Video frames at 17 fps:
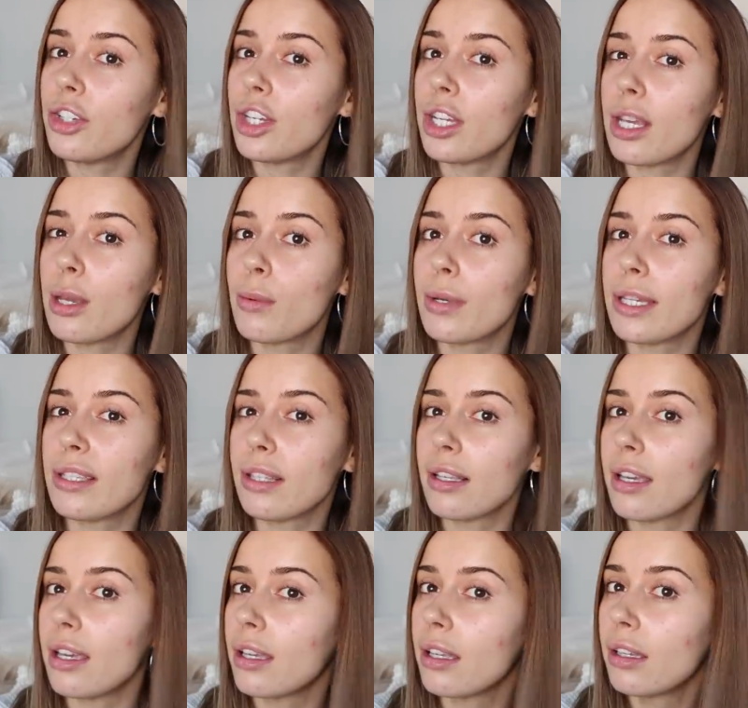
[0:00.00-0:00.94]
Ginny
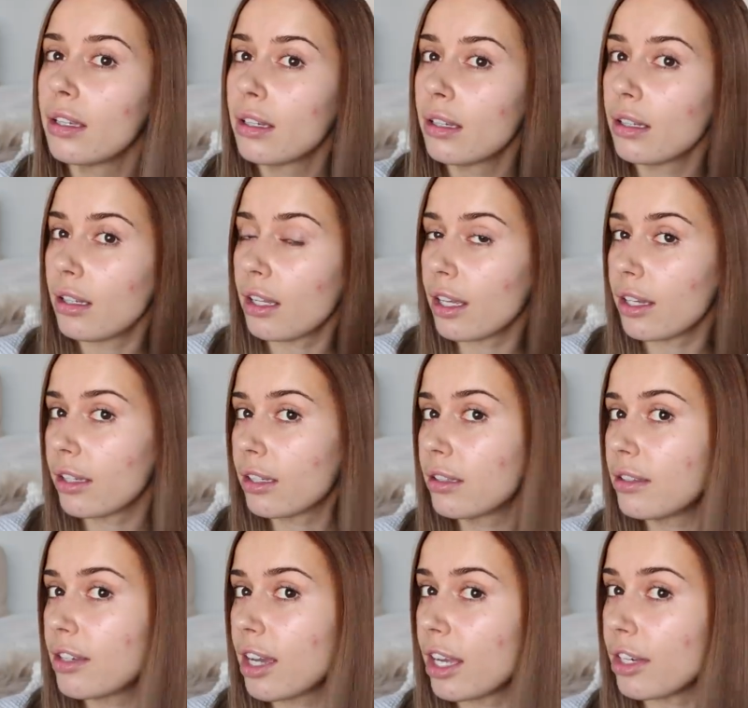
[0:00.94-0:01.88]
Weasley, like
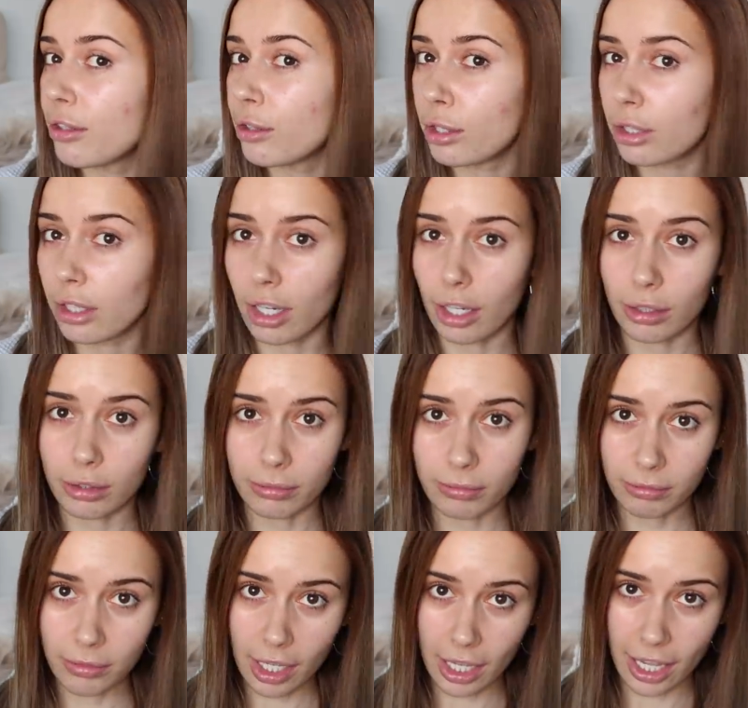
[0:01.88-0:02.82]
10 year old girl
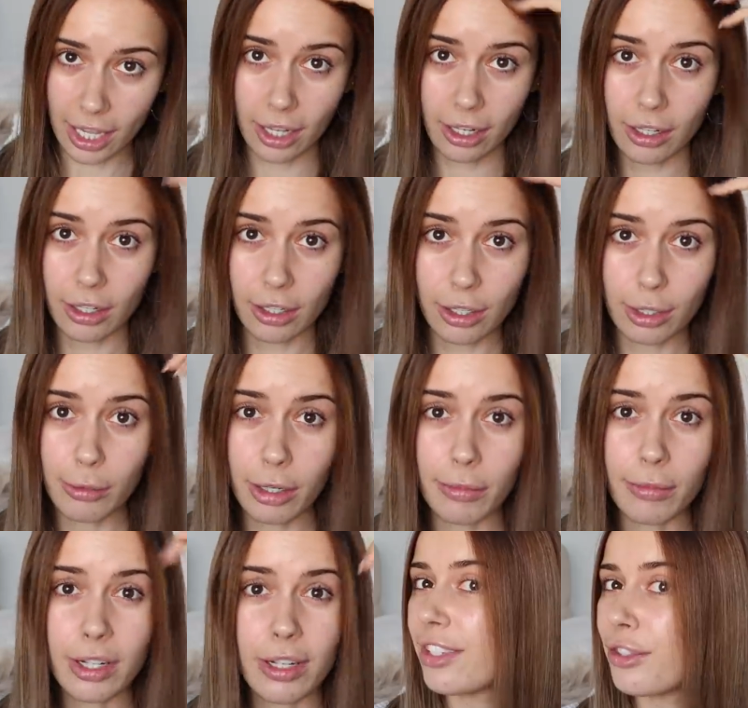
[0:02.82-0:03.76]
haircut at the
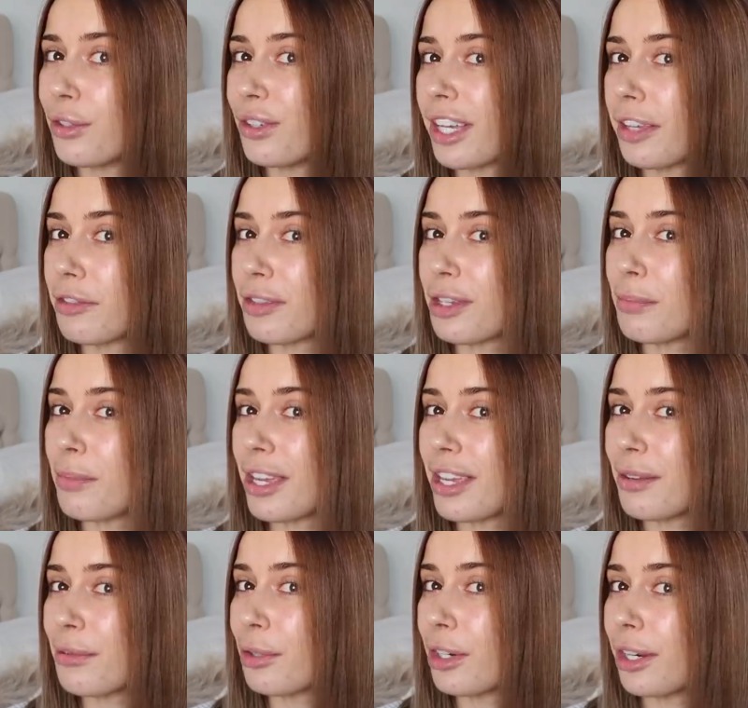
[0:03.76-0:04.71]
moment. It's not giving
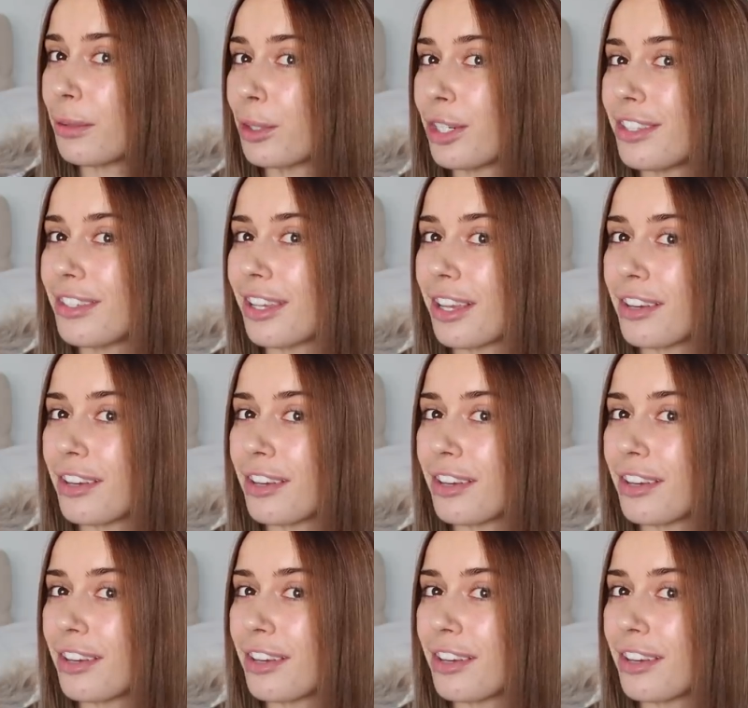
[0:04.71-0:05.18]
me what I wanted to